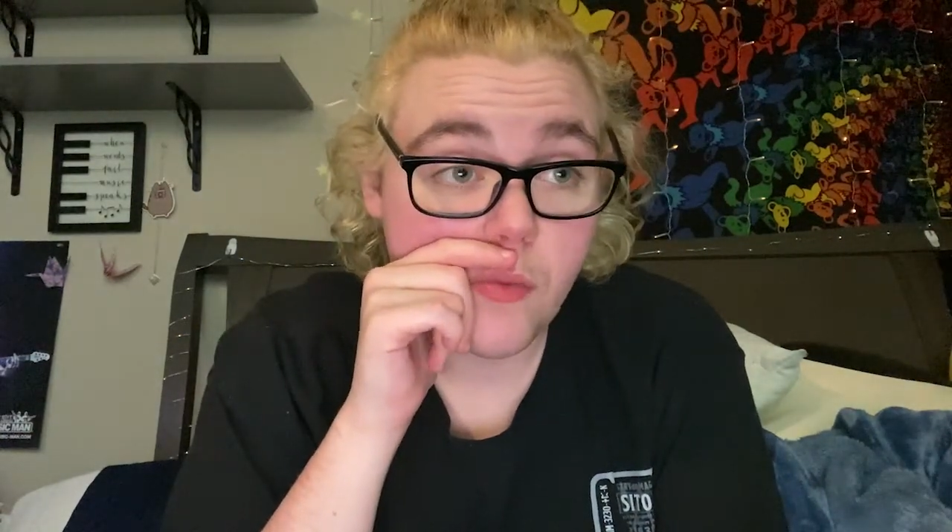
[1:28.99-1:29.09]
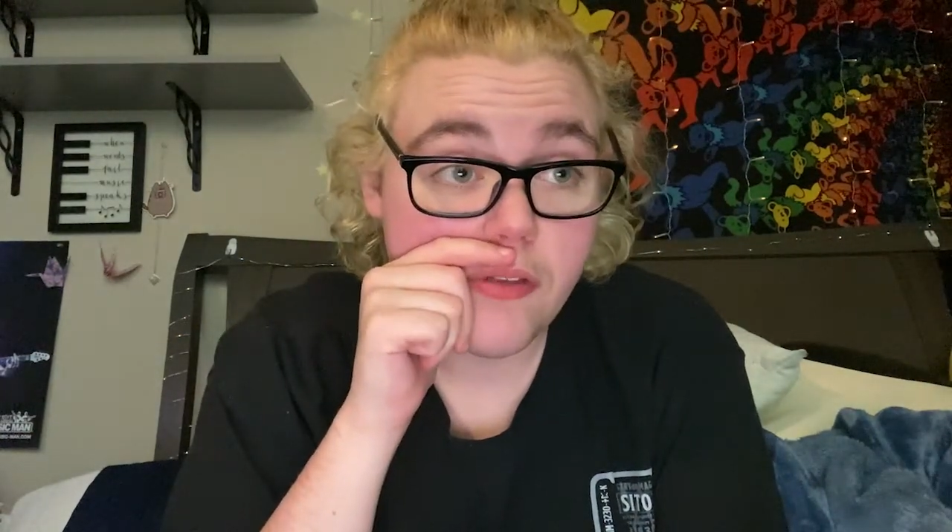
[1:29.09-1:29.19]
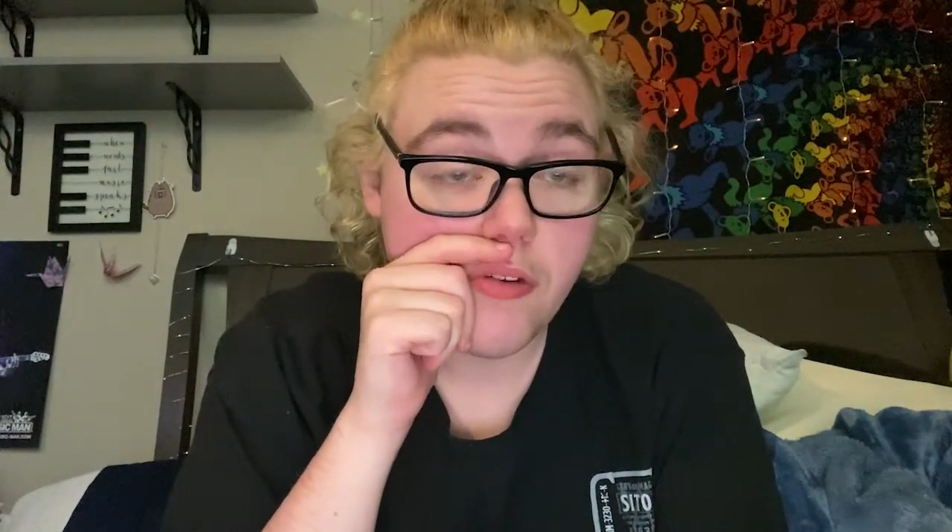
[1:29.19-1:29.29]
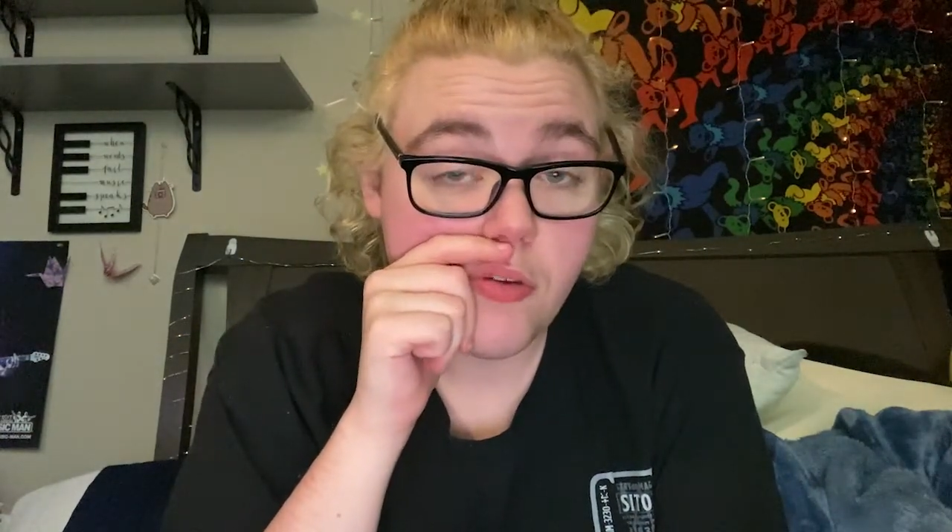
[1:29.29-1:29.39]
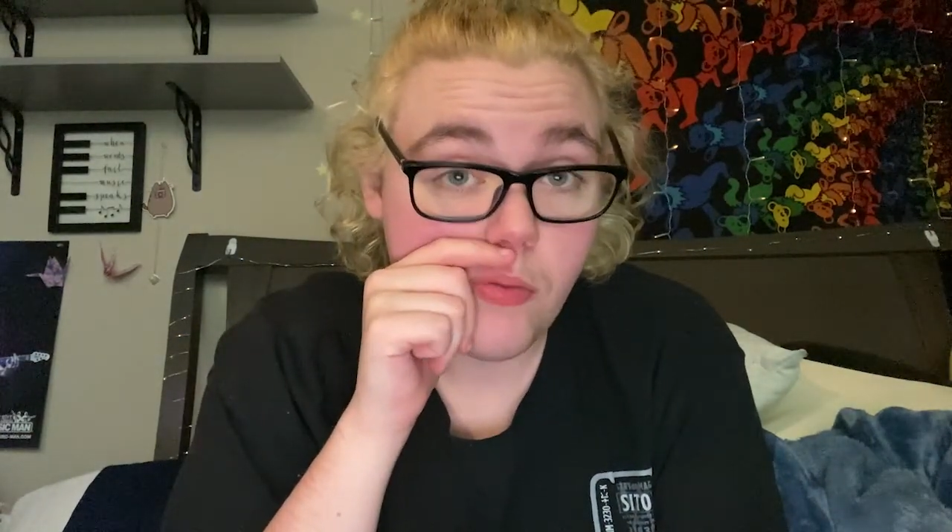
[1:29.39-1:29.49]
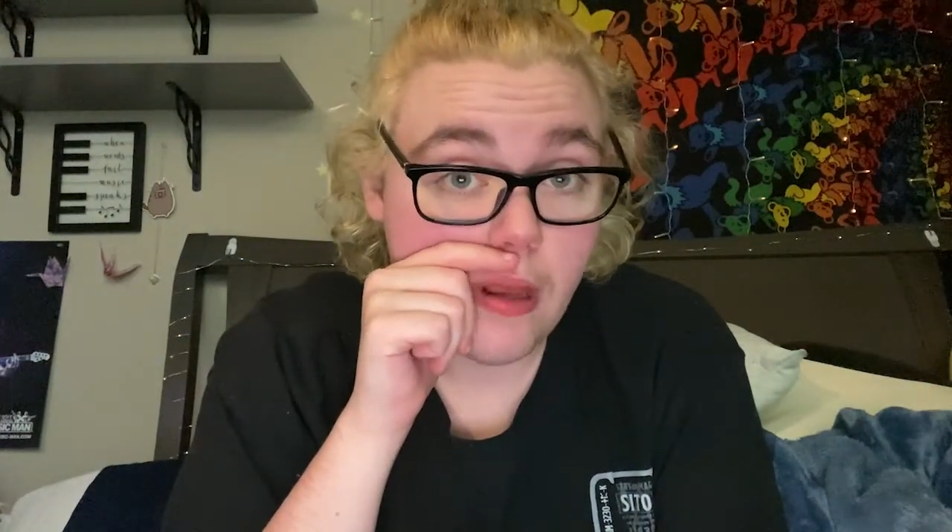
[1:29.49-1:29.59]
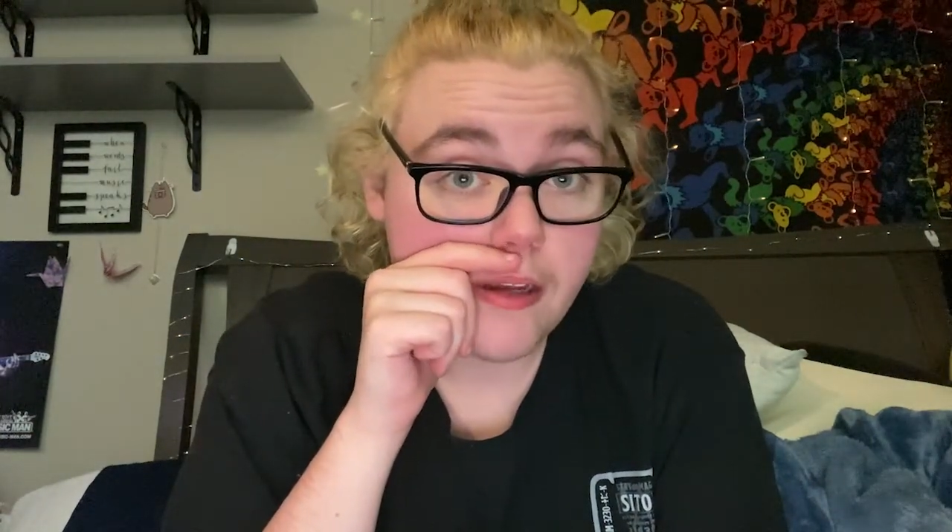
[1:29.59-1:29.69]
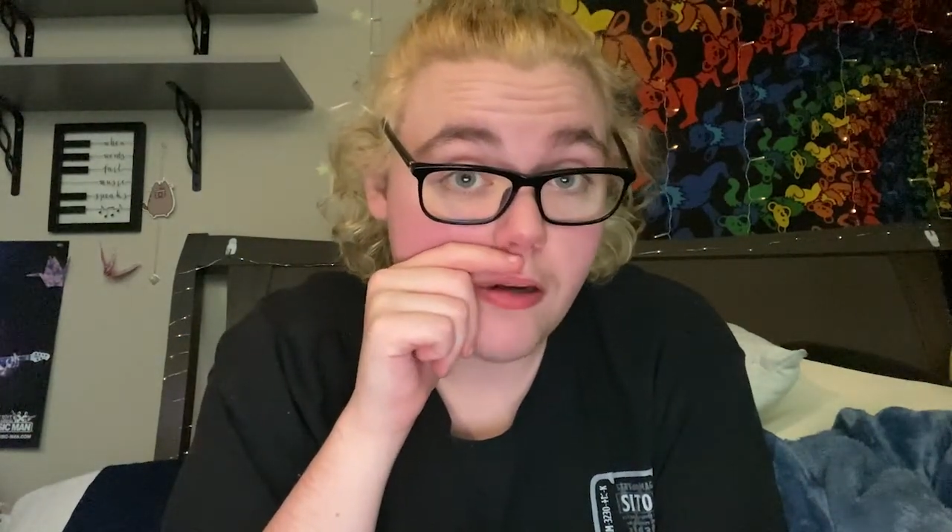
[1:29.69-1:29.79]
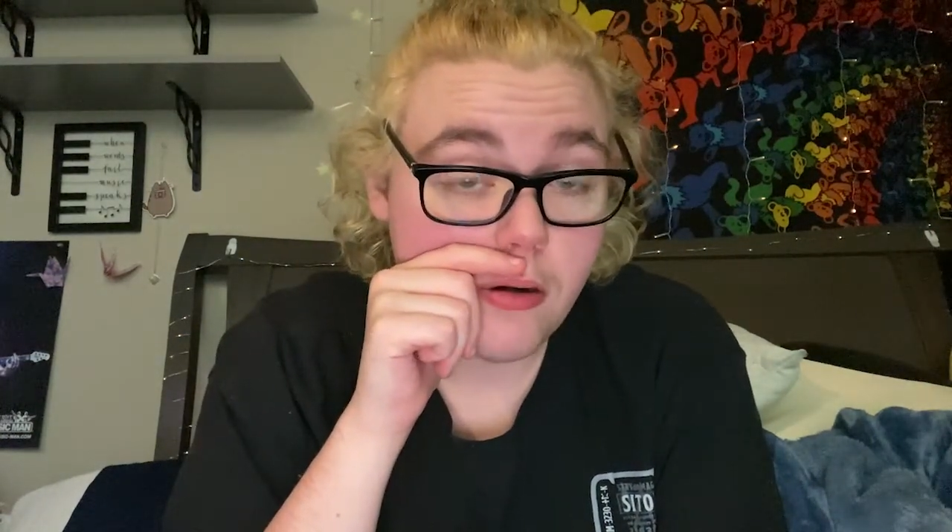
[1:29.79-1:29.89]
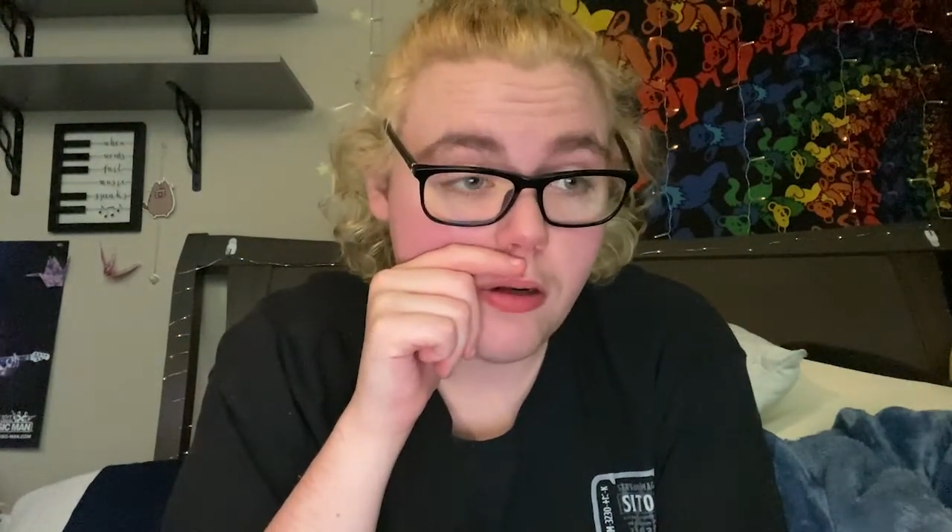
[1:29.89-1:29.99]
whether you
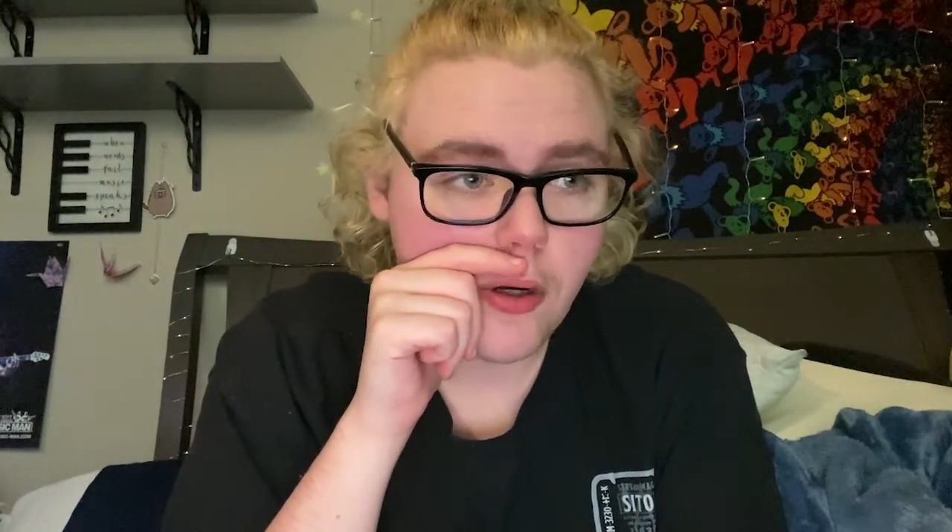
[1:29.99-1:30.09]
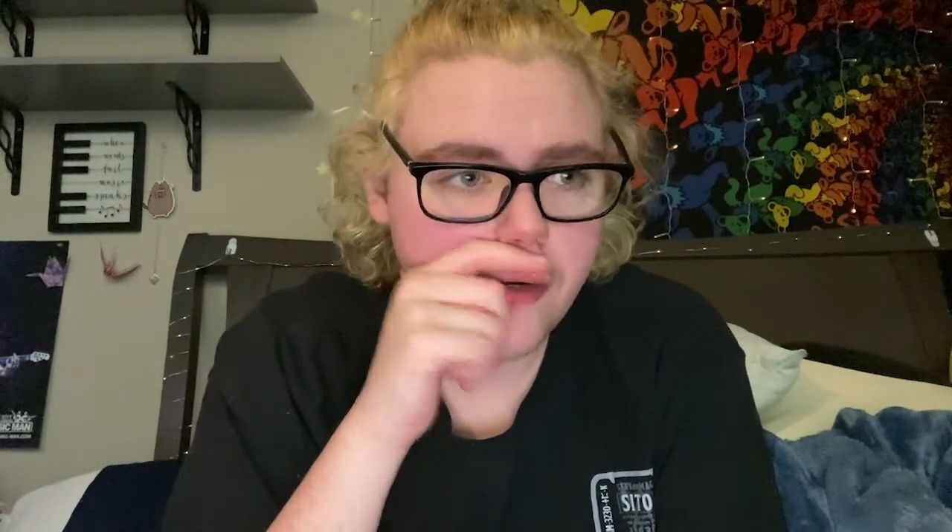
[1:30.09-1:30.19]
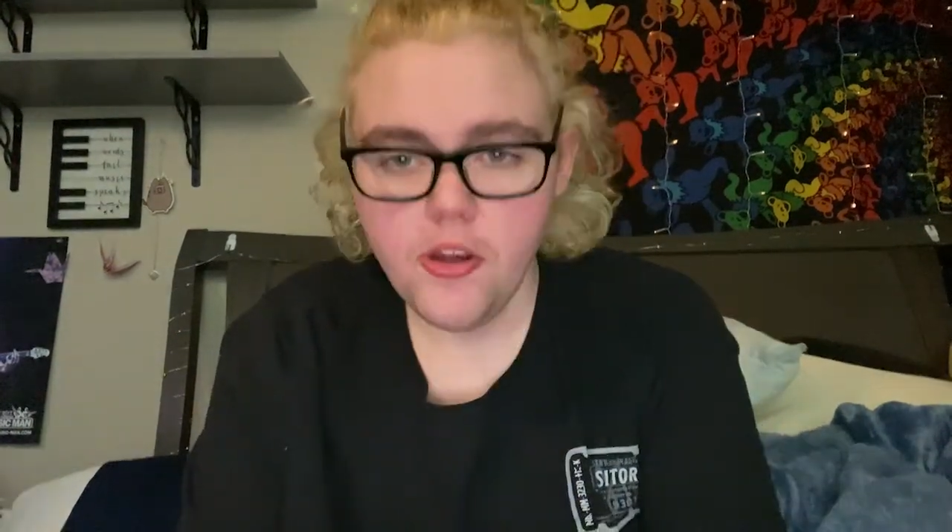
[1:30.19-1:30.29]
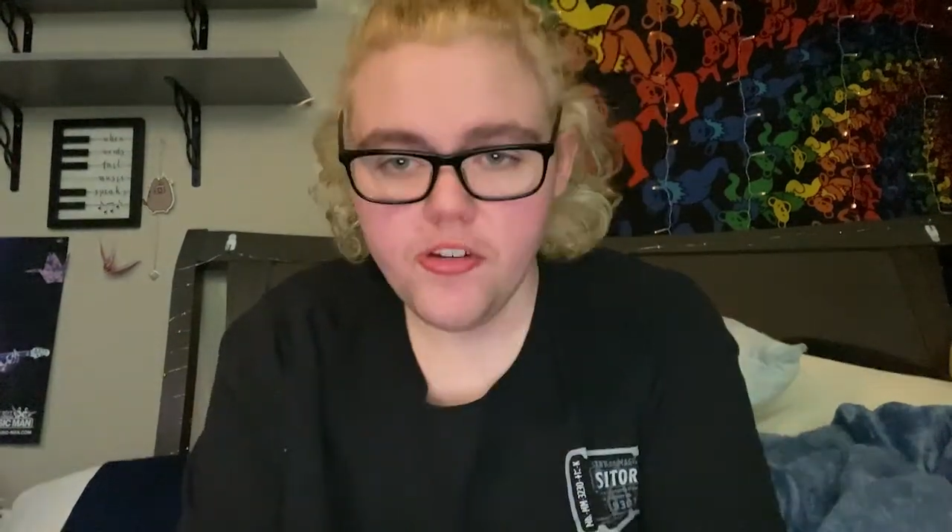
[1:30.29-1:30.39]
like it or not.